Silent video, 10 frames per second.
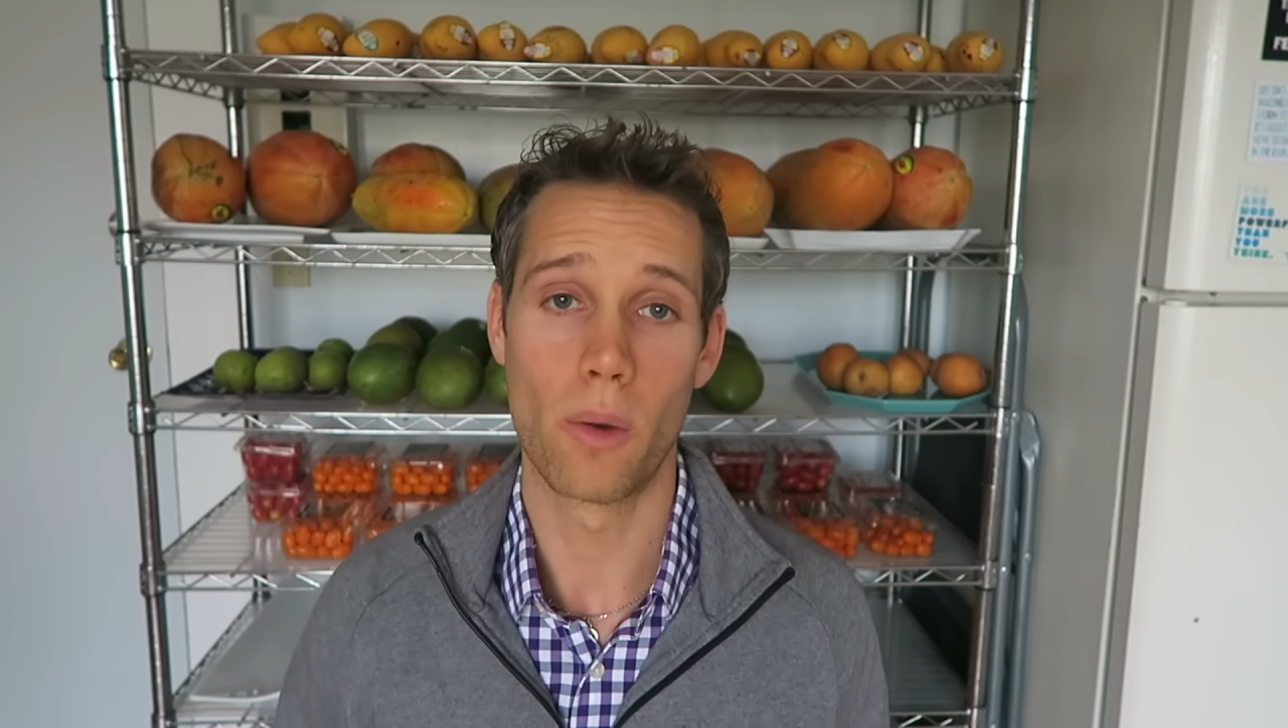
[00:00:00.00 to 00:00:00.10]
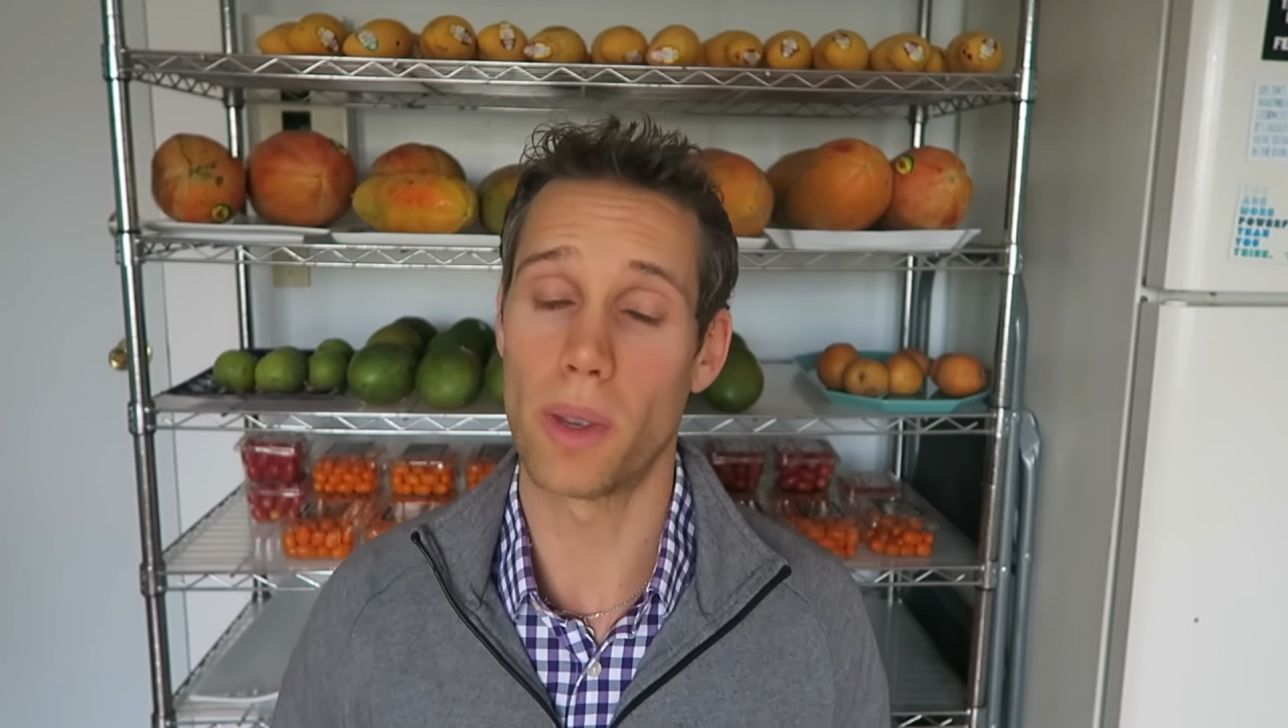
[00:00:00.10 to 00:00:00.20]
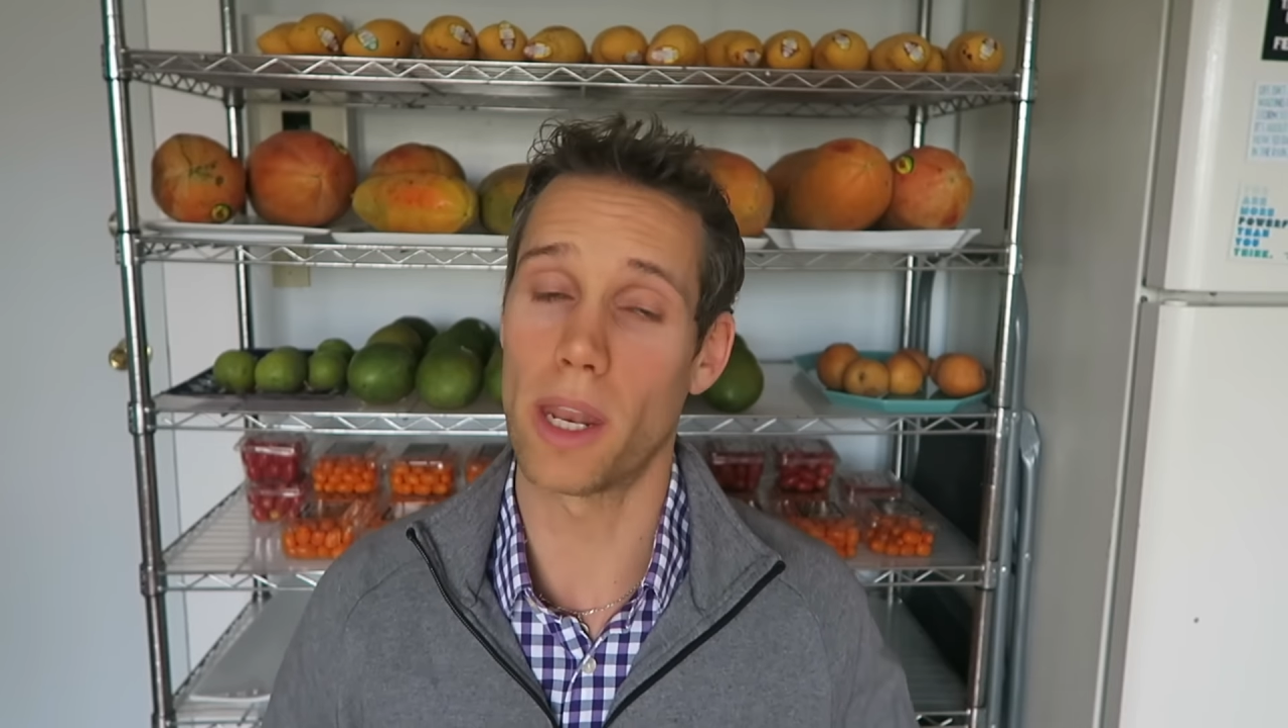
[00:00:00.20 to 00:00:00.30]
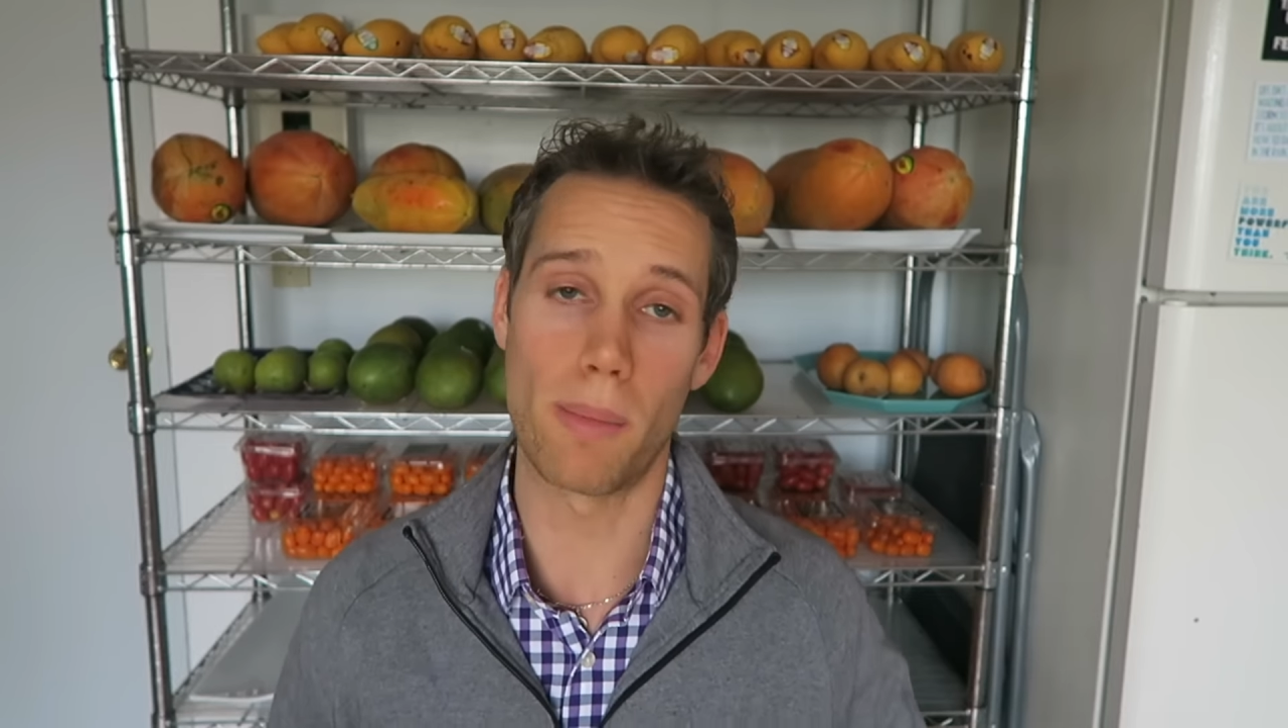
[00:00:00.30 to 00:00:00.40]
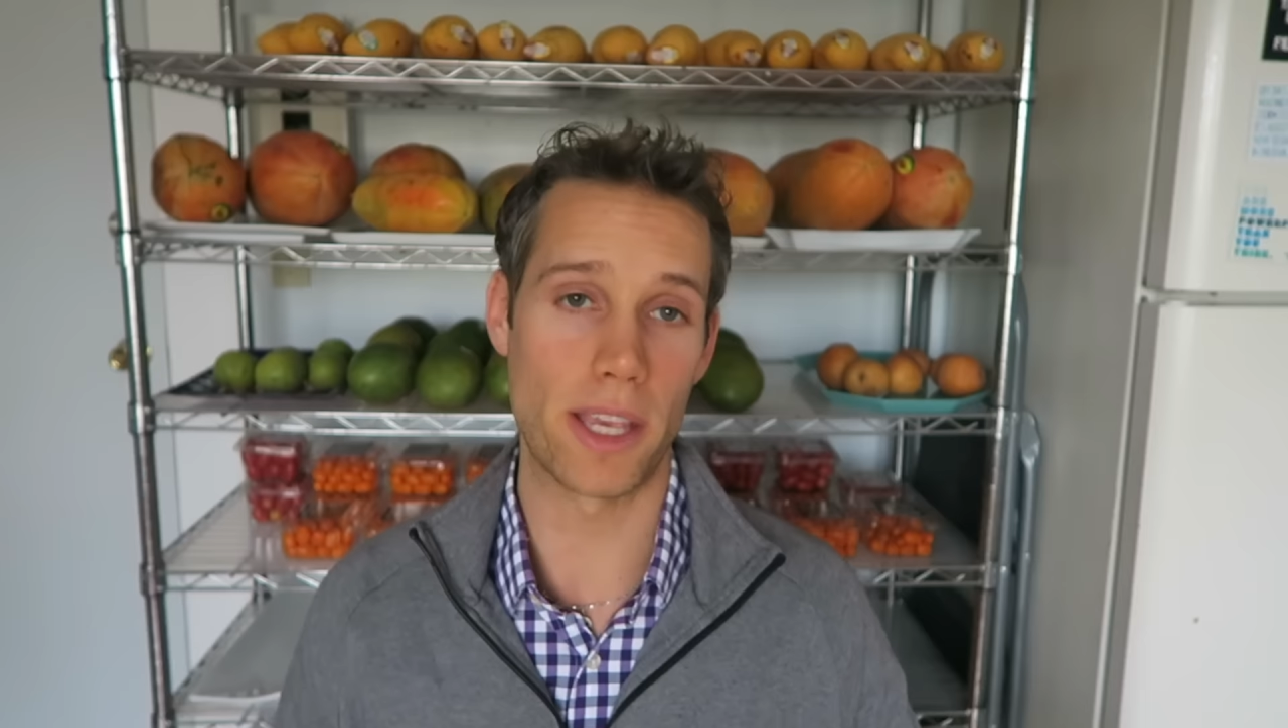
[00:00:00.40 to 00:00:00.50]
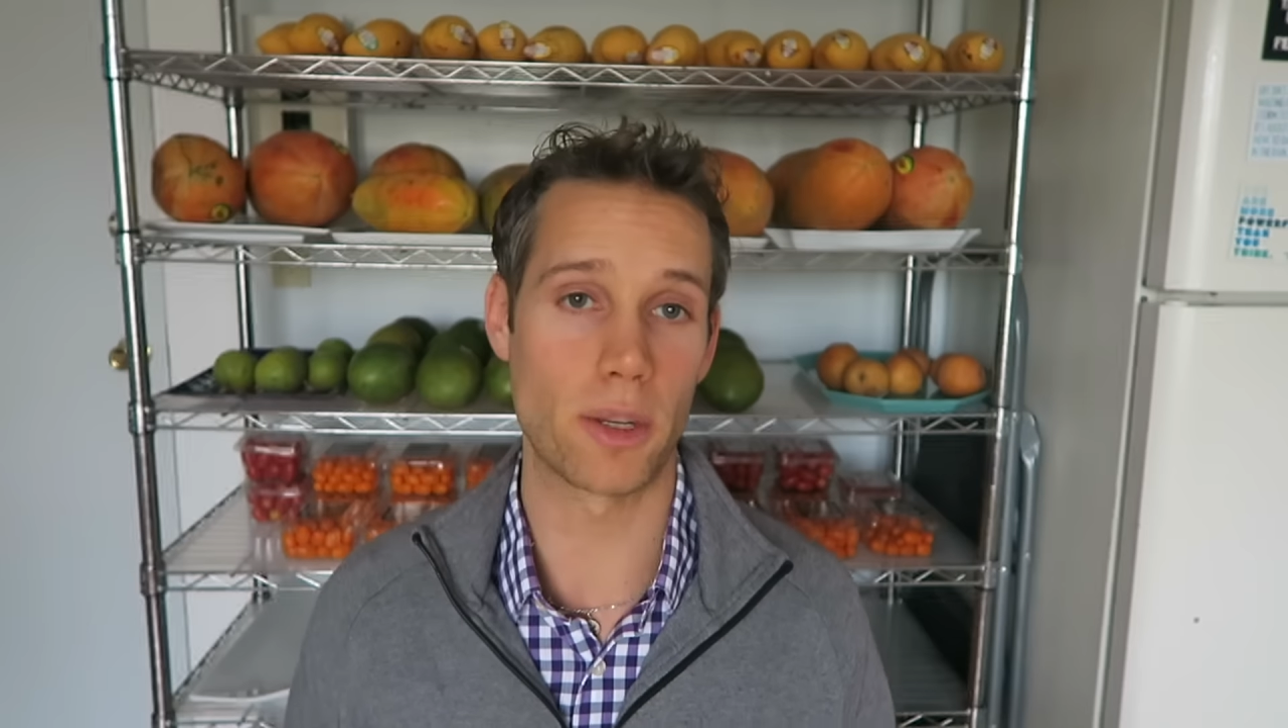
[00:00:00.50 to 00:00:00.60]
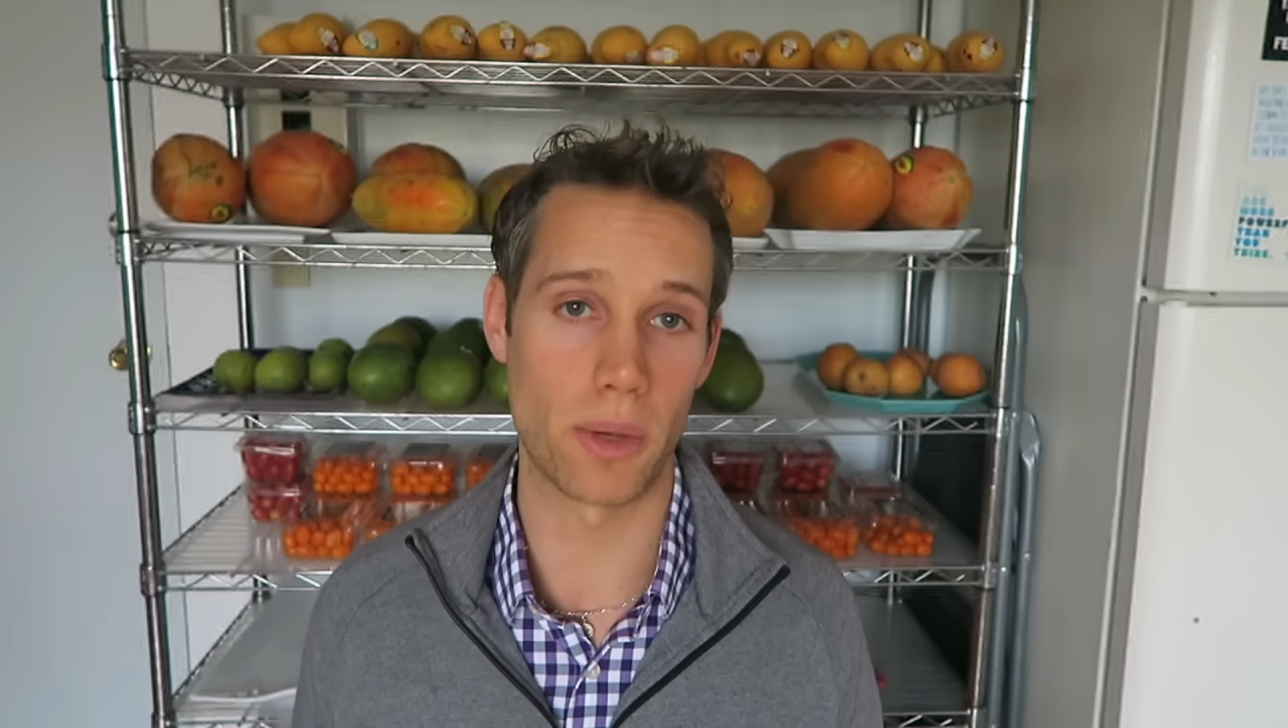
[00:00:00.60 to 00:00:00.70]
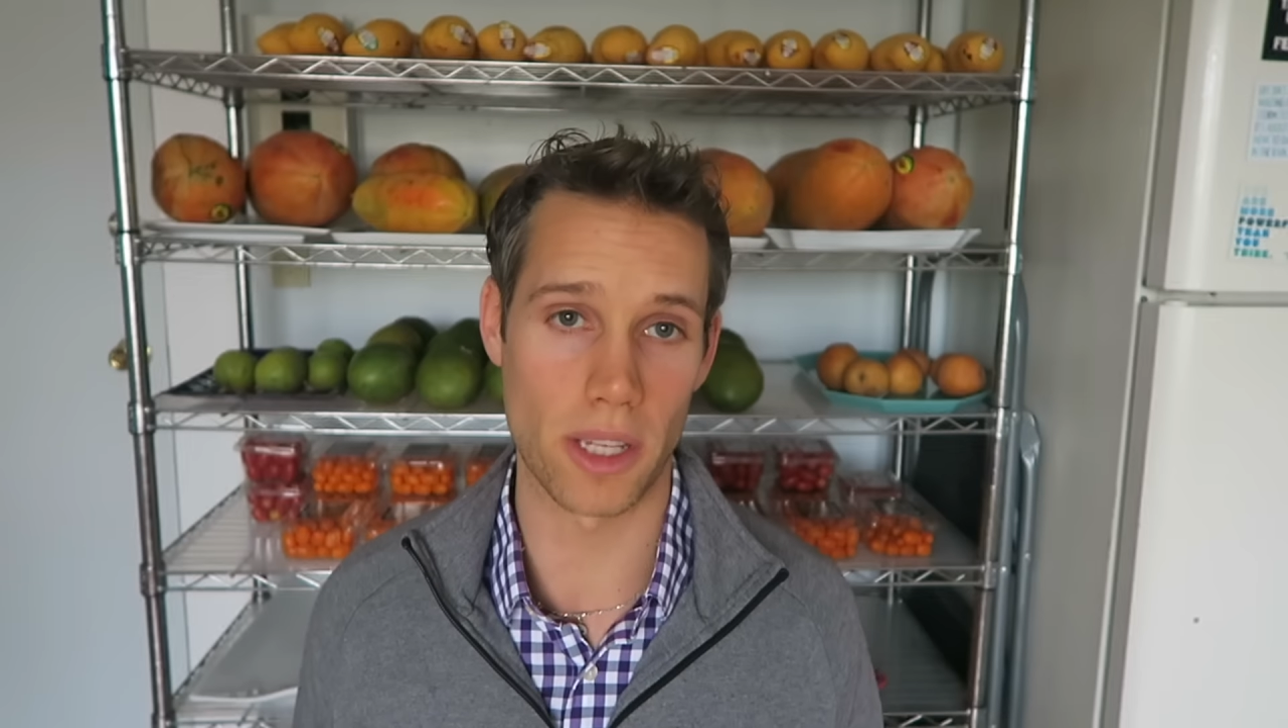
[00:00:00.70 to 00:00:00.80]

we get amazing